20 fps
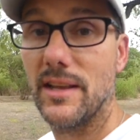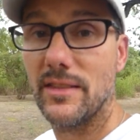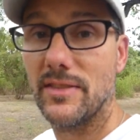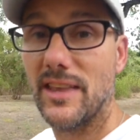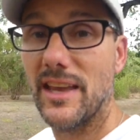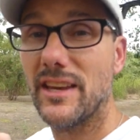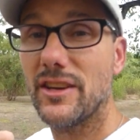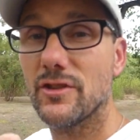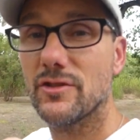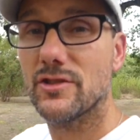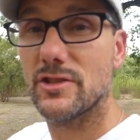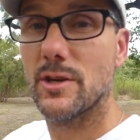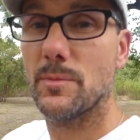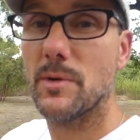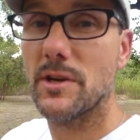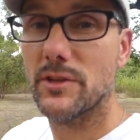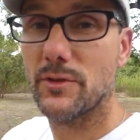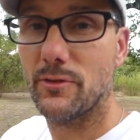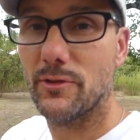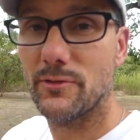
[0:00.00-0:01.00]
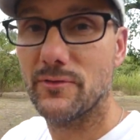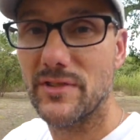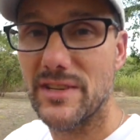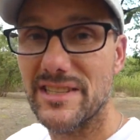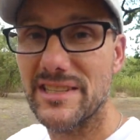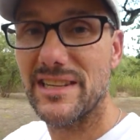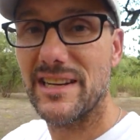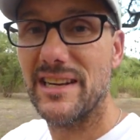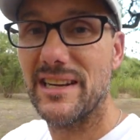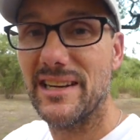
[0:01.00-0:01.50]
Thank you so much for
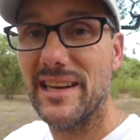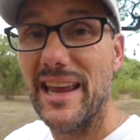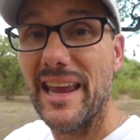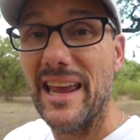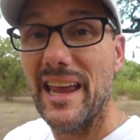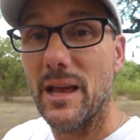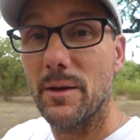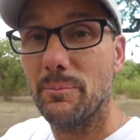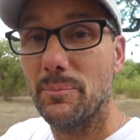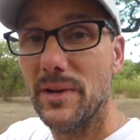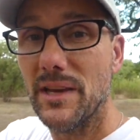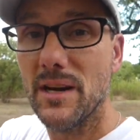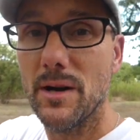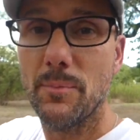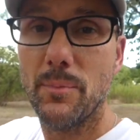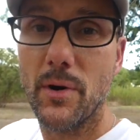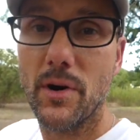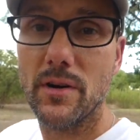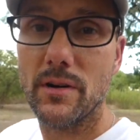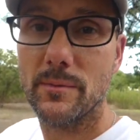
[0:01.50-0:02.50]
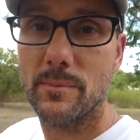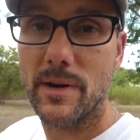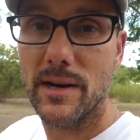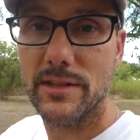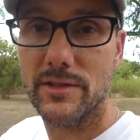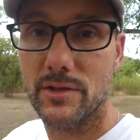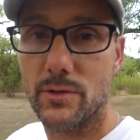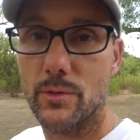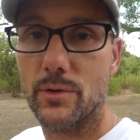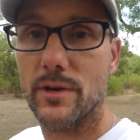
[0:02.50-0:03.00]
visiting and being a part of my
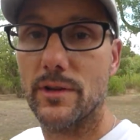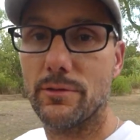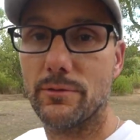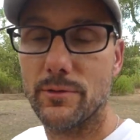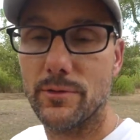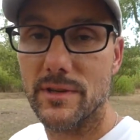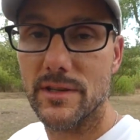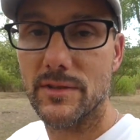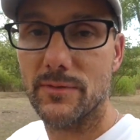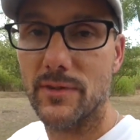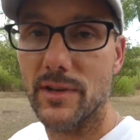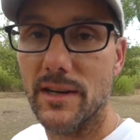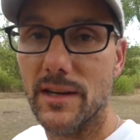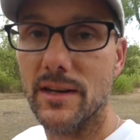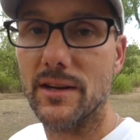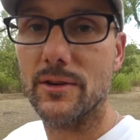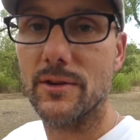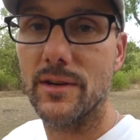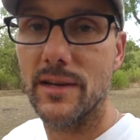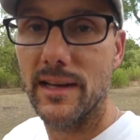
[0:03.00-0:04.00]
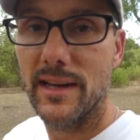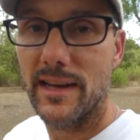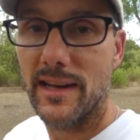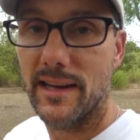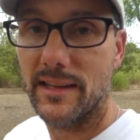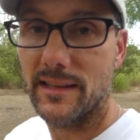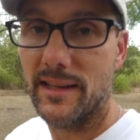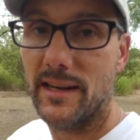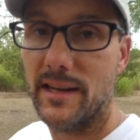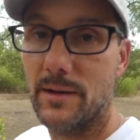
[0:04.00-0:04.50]
story through this video
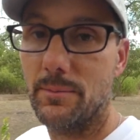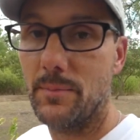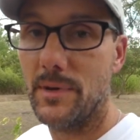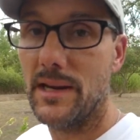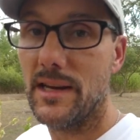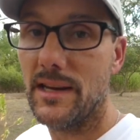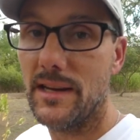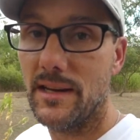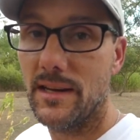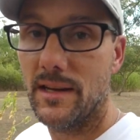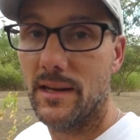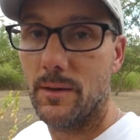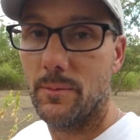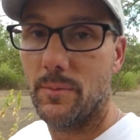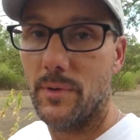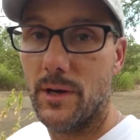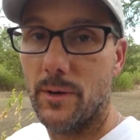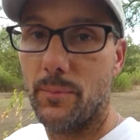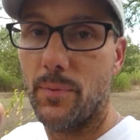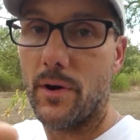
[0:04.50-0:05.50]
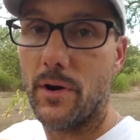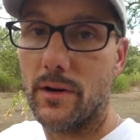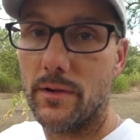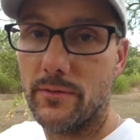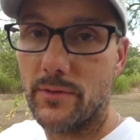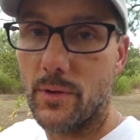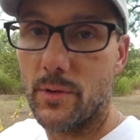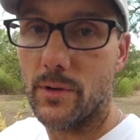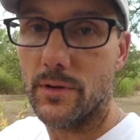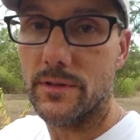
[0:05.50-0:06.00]
and letting me be a part of
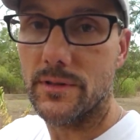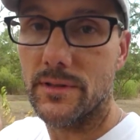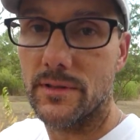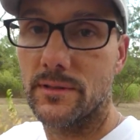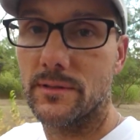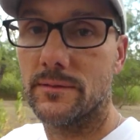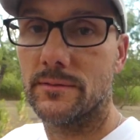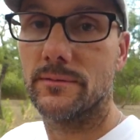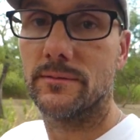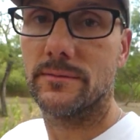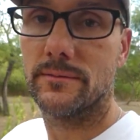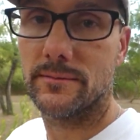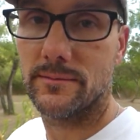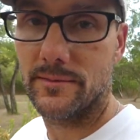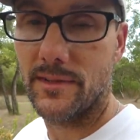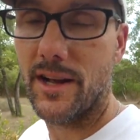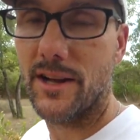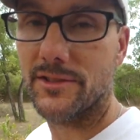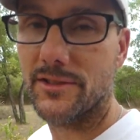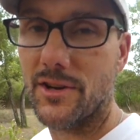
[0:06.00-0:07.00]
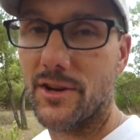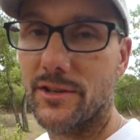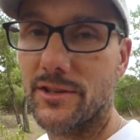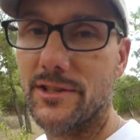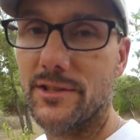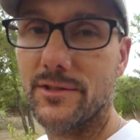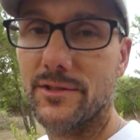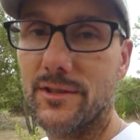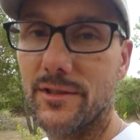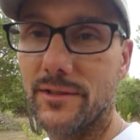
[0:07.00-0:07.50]
yours. I'll talk to
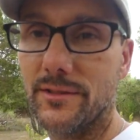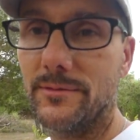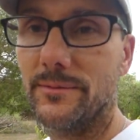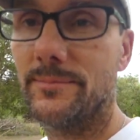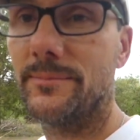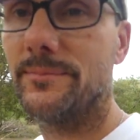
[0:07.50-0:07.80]
you soon.